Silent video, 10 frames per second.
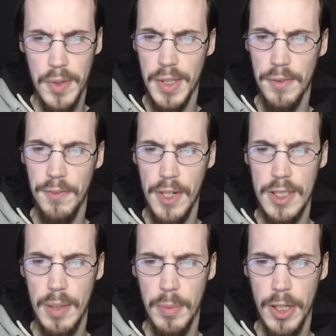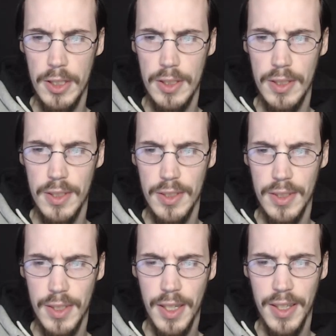That face that makes.
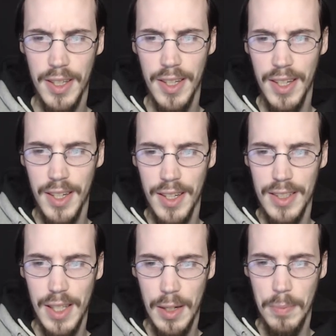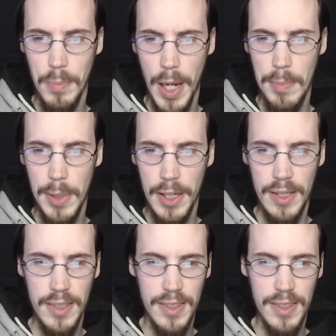It's like, make me.